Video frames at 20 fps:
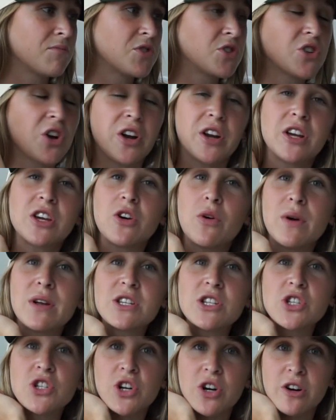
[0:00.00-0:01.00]
started
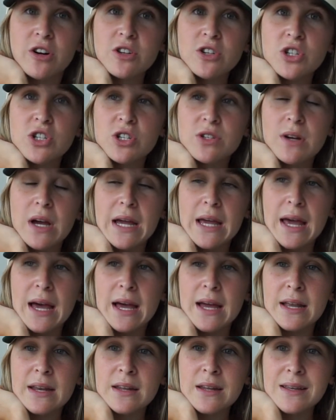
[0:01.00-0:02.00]
going to church
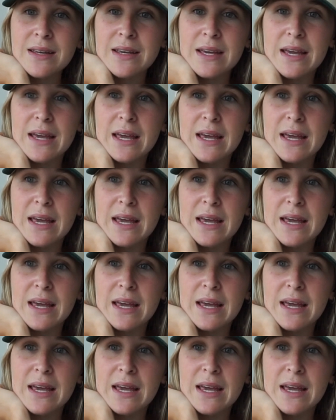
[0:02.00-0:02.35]
again,